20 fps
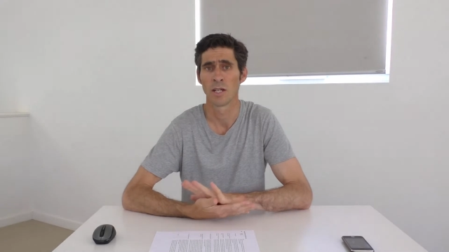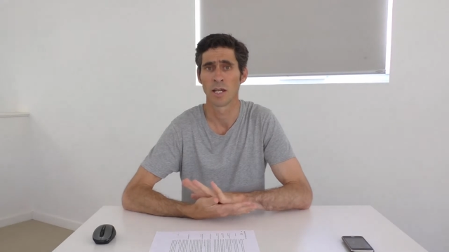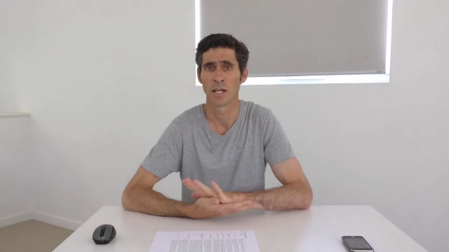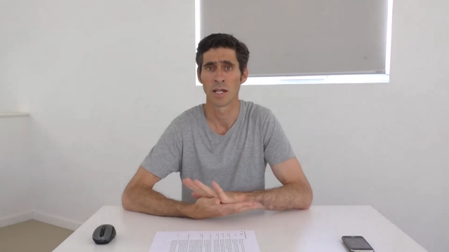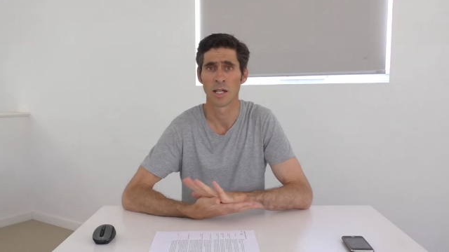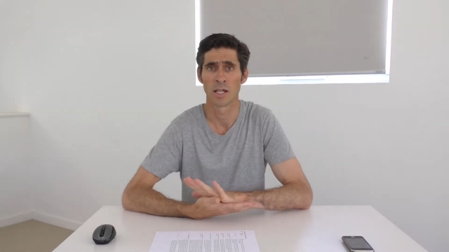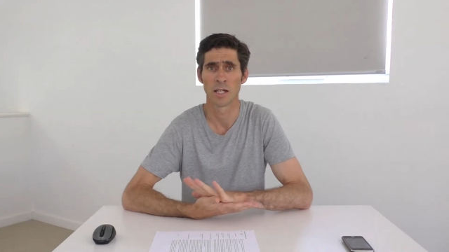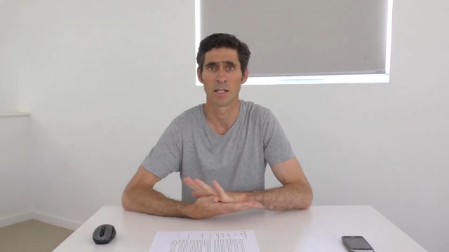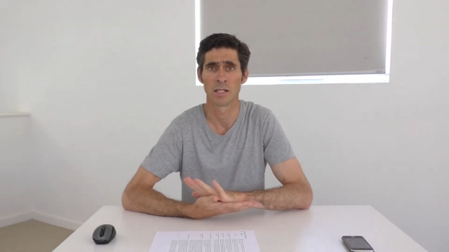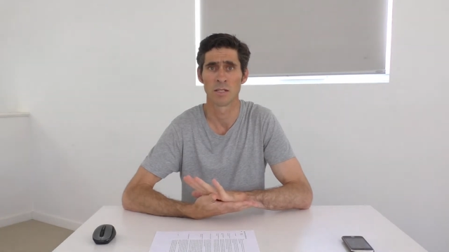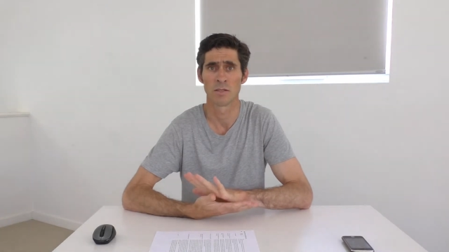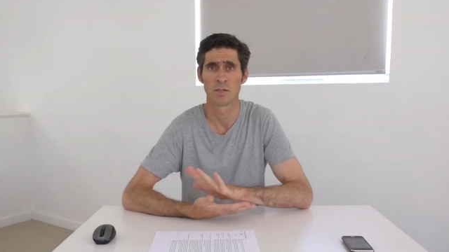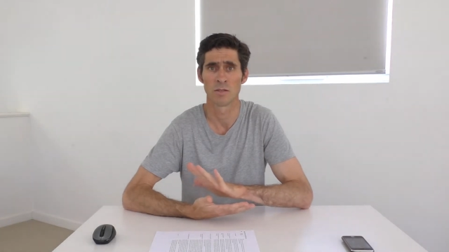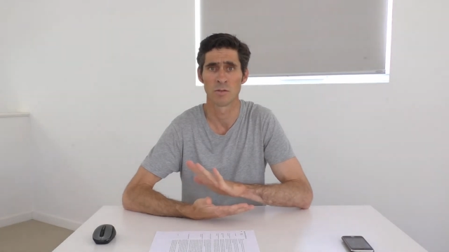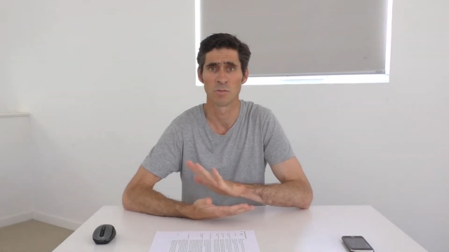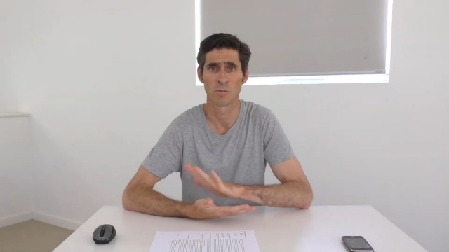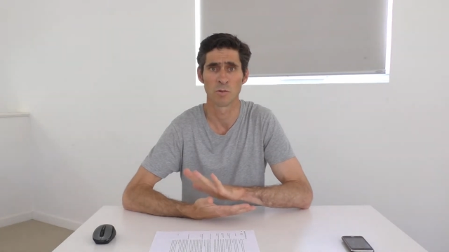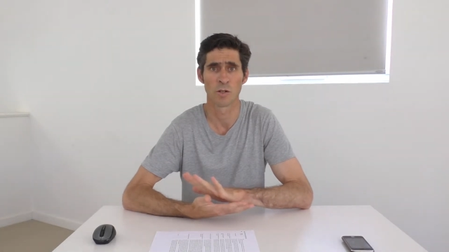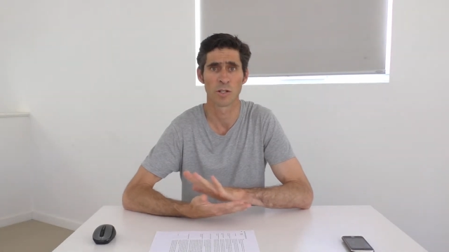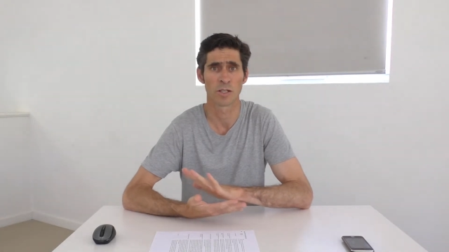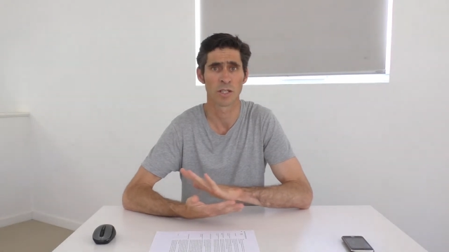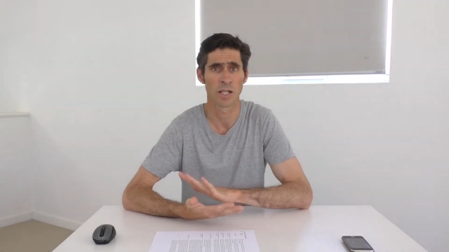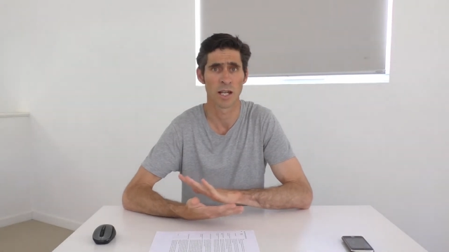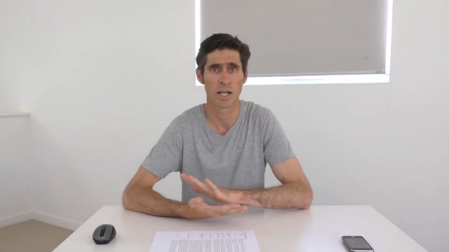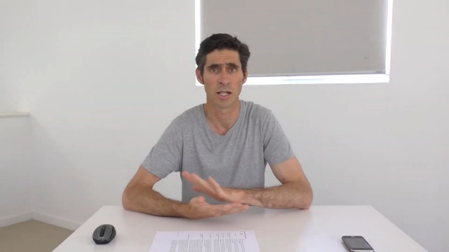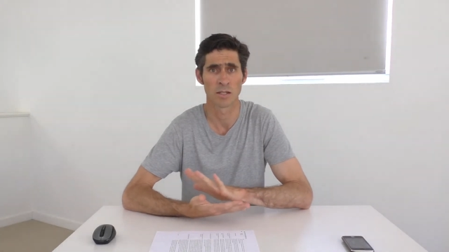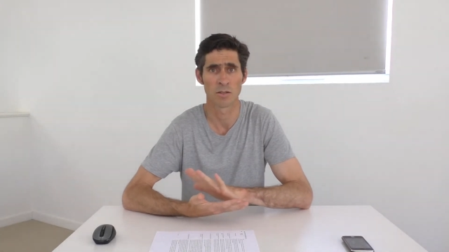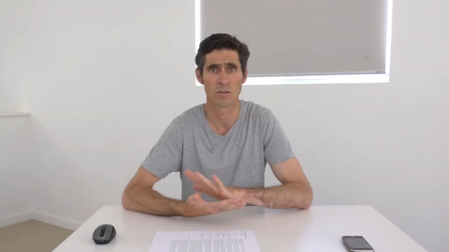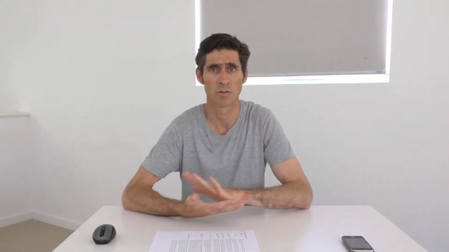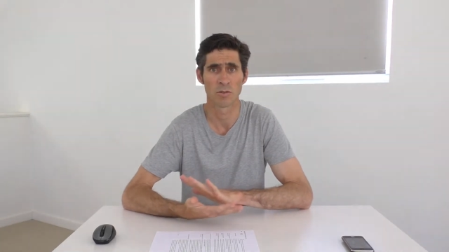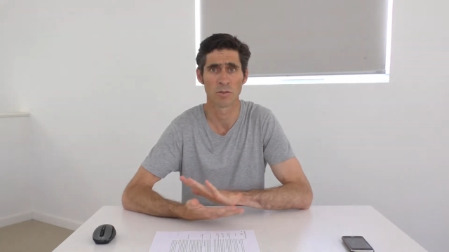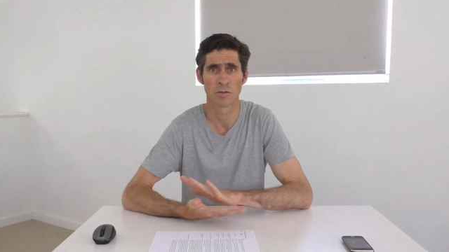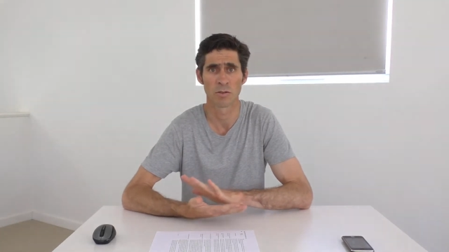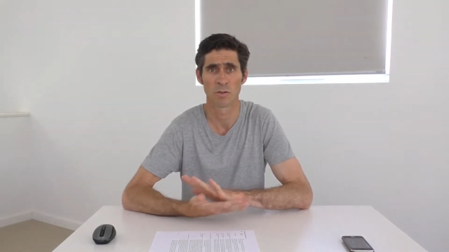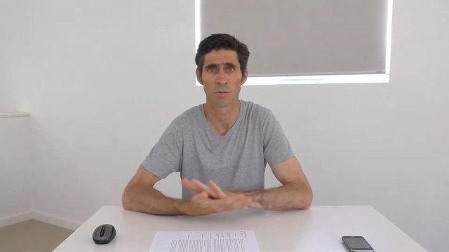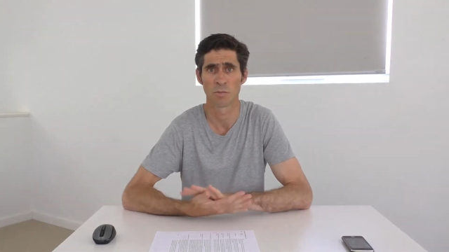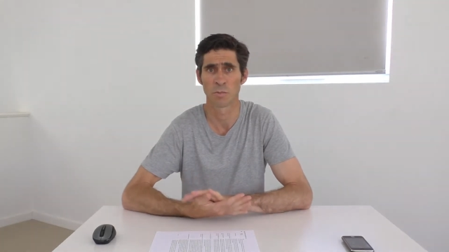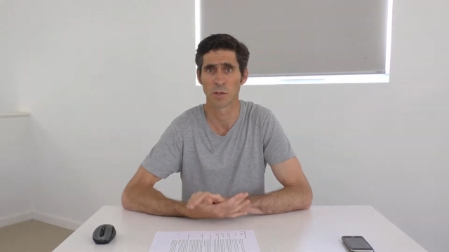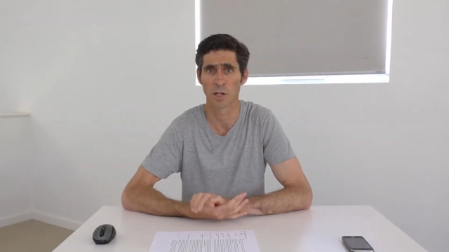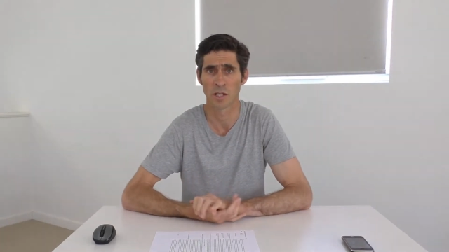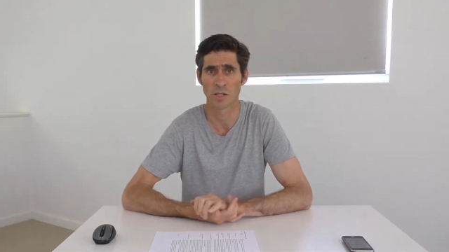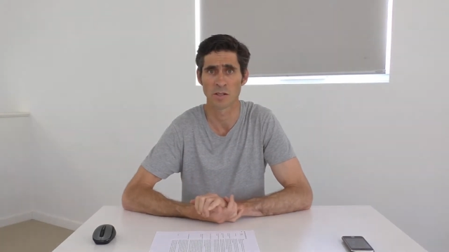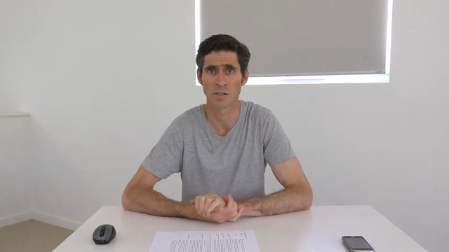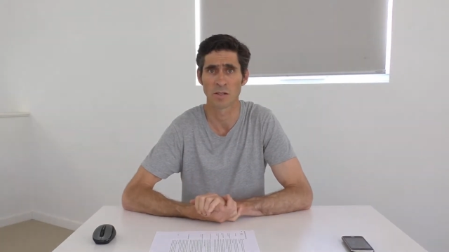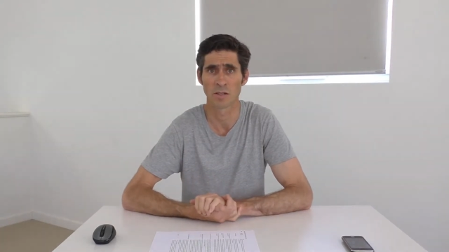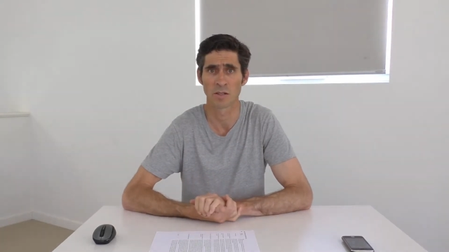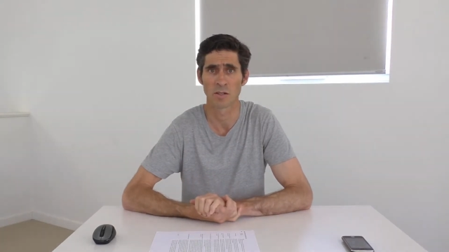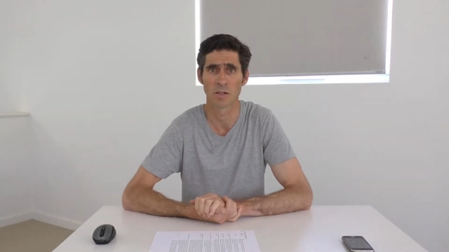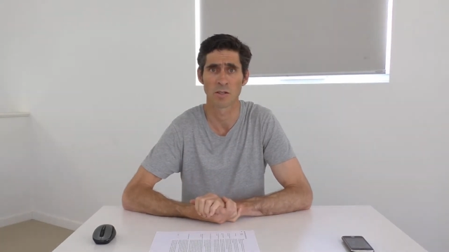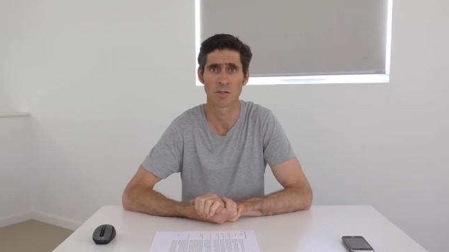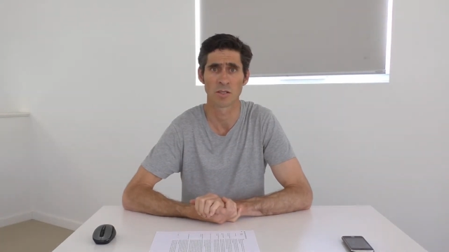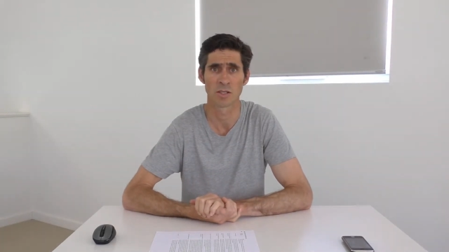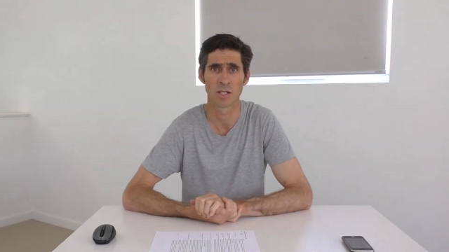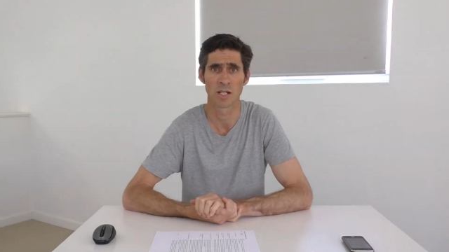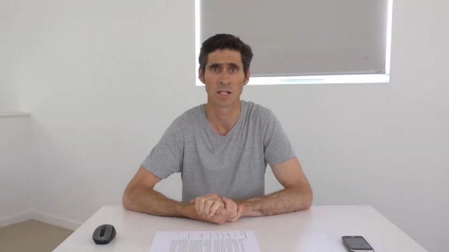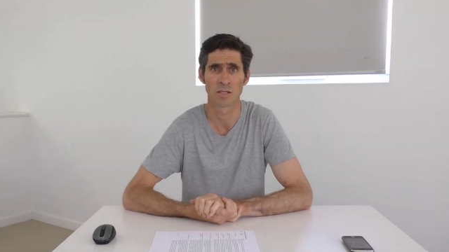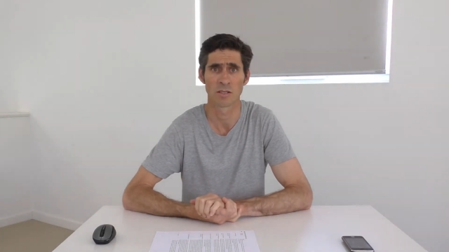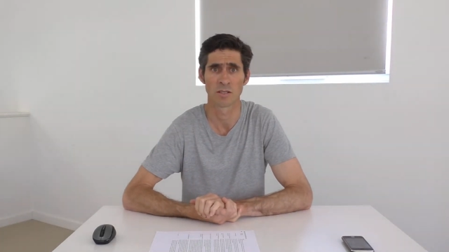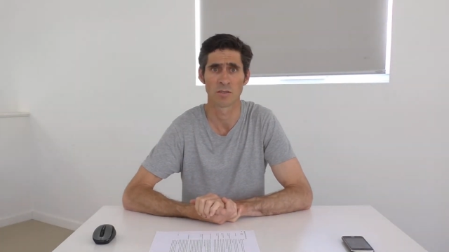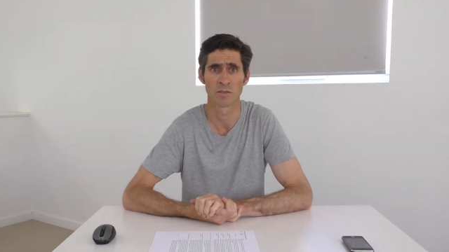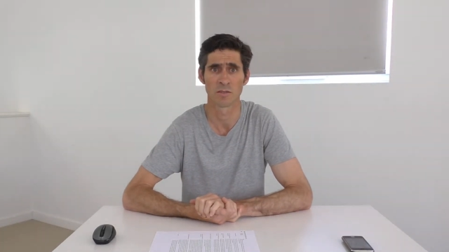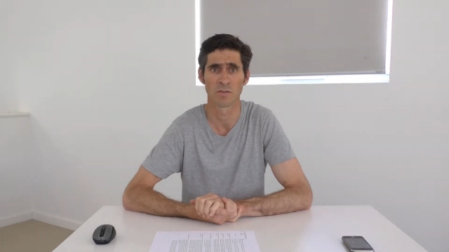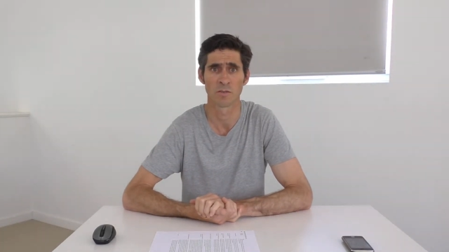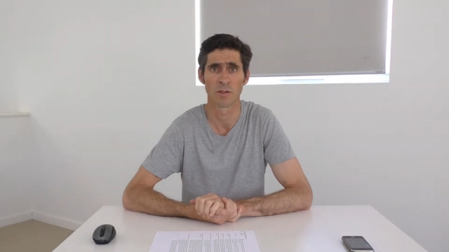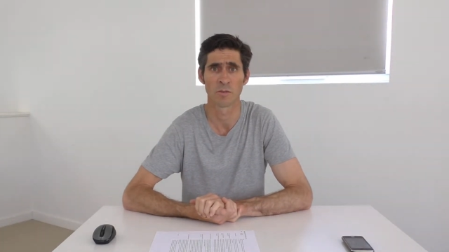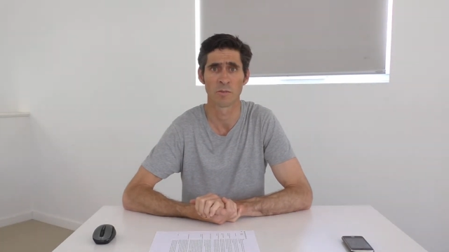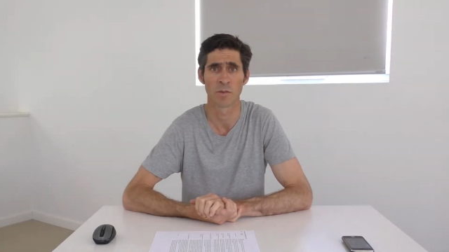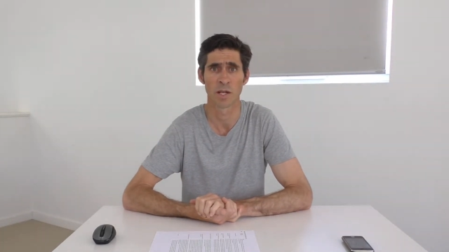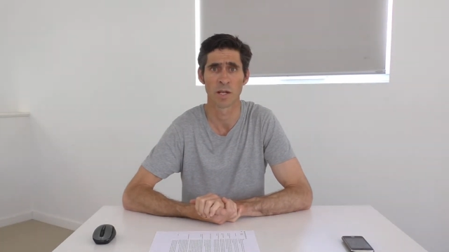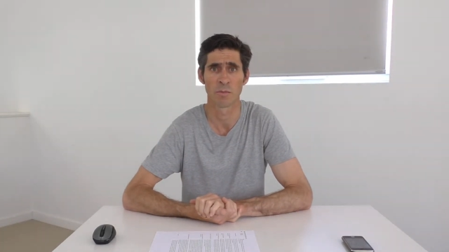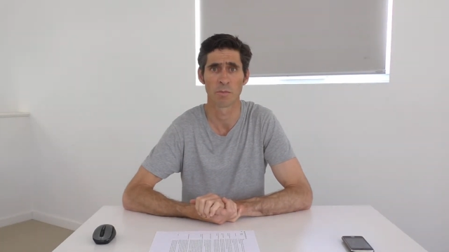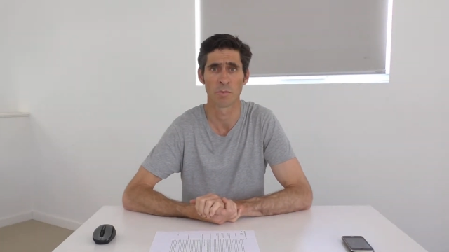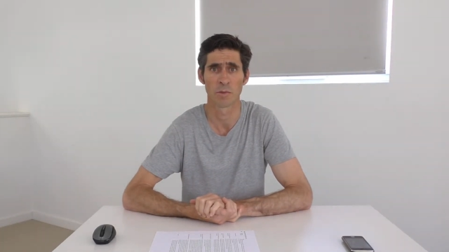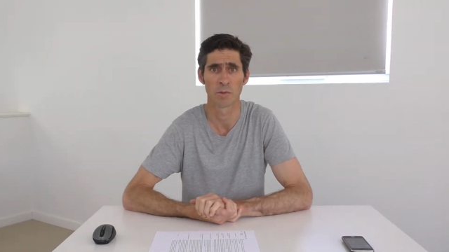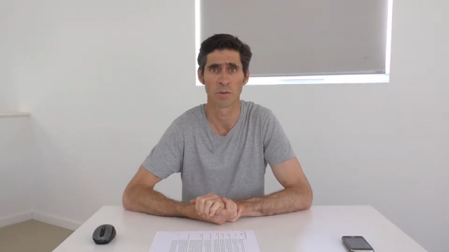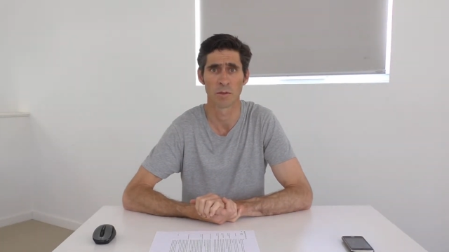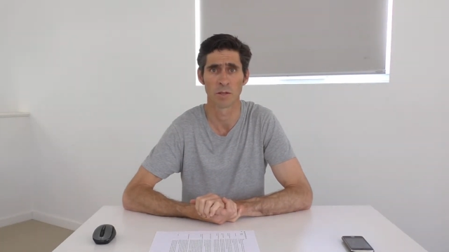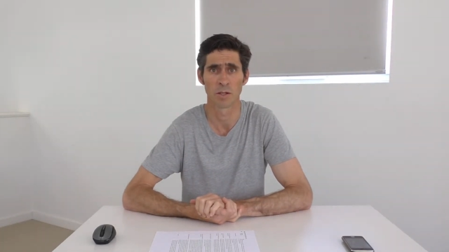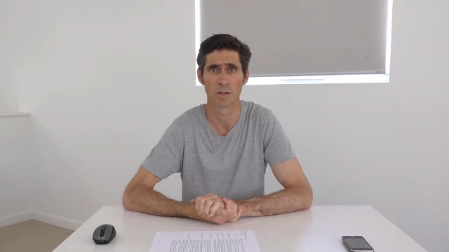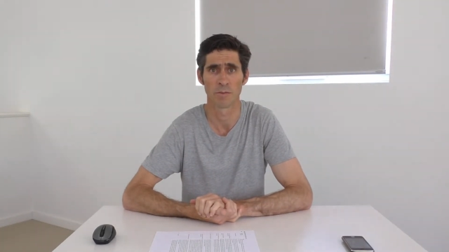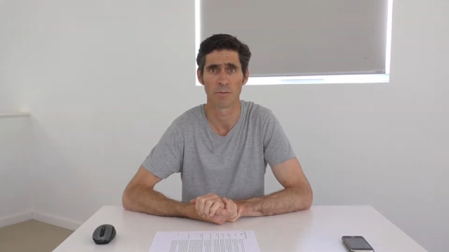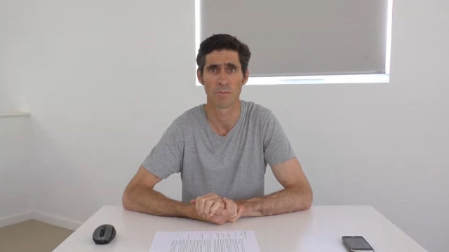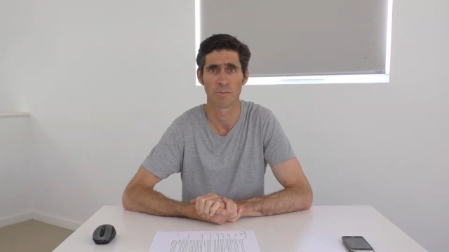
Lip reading: and work out your price negotiations from that point.